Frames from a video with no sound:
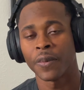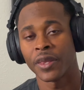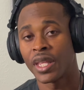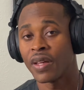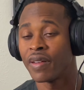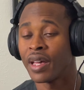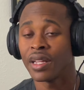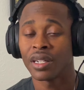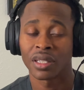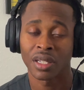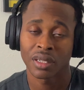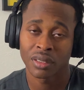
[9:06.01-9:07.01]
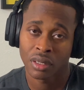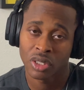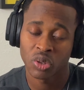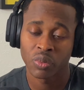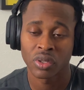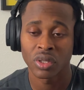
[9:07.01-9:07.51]
Devin Haney, youngest
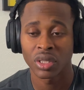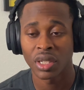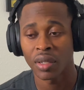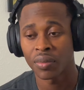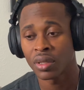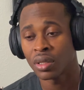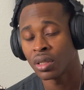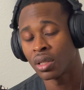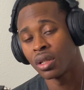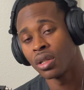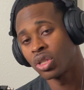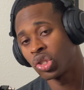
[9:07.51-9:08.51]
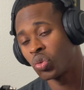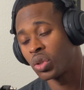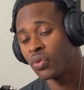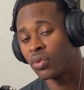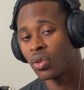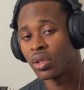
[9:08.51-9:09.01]
undisputed champion,
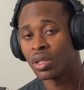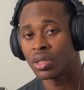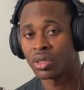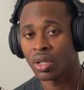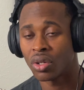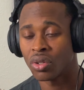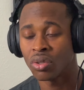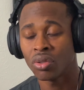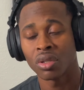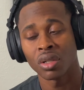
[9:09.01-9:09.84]
24 years old.